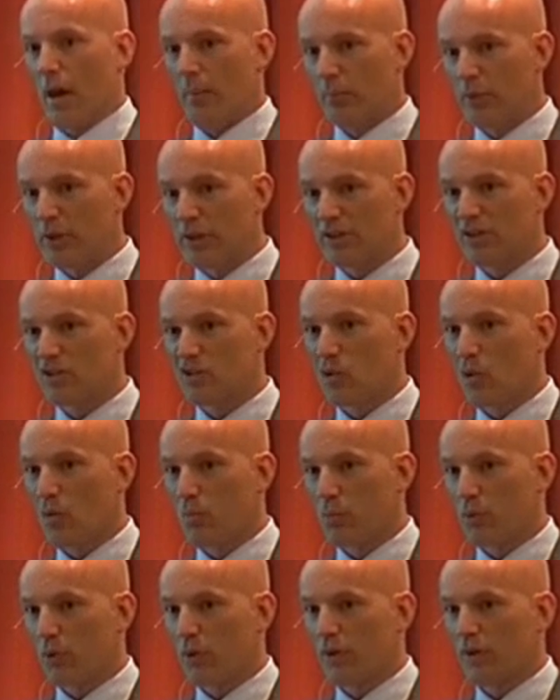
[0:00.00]
pre-install
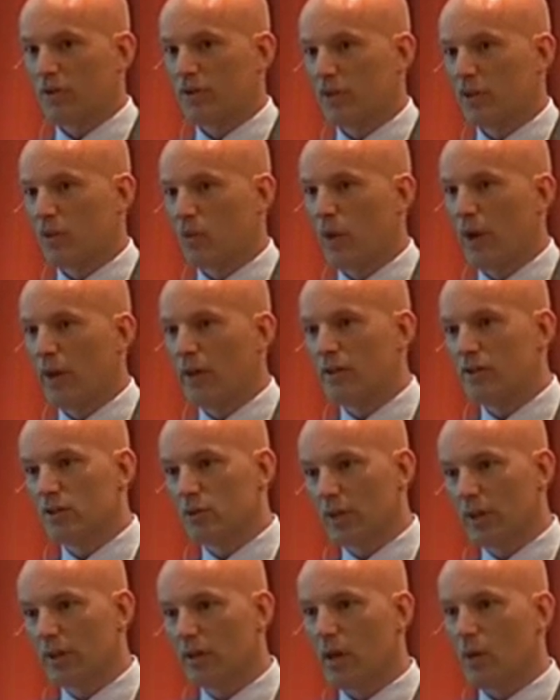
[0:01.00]
products in a way that
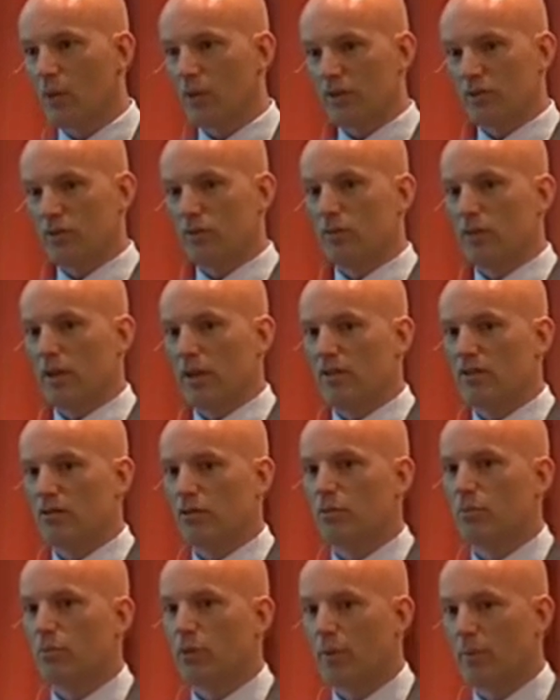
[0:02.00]
you can go into
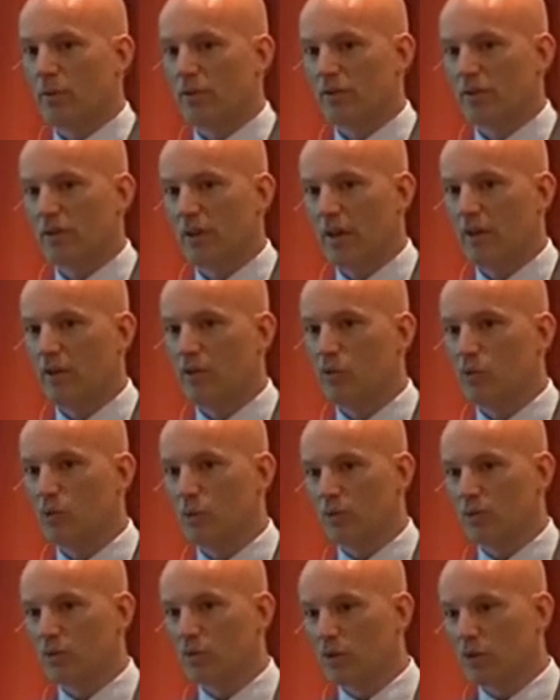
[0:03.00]
the premise and
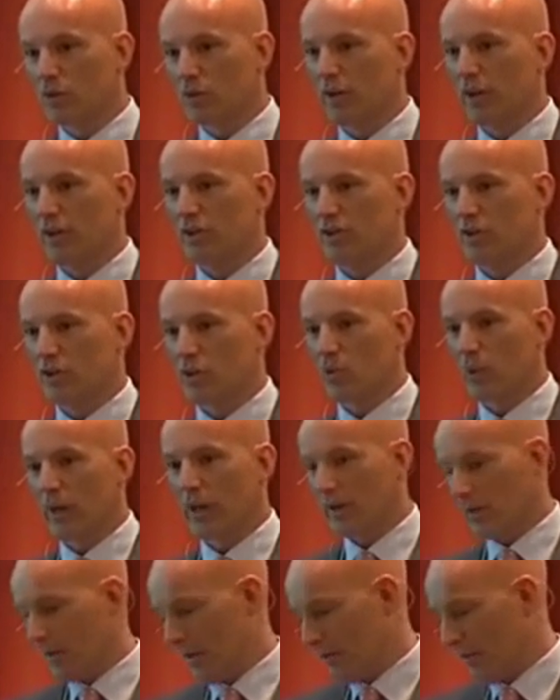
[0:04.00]
do the connection
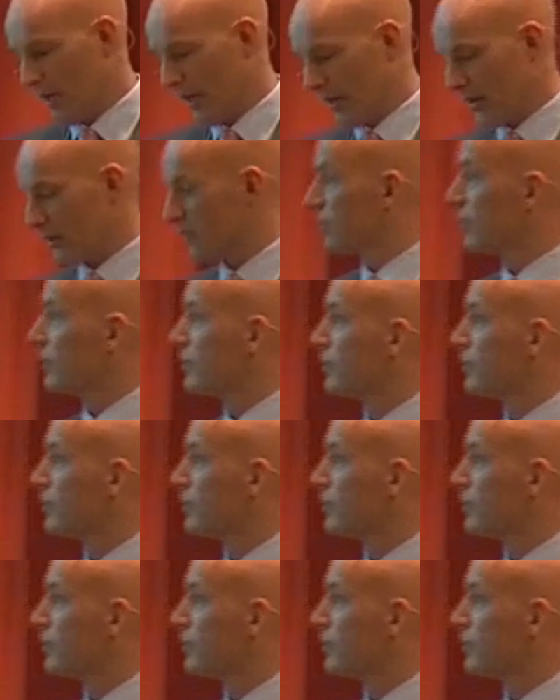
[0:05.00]
quicker and better.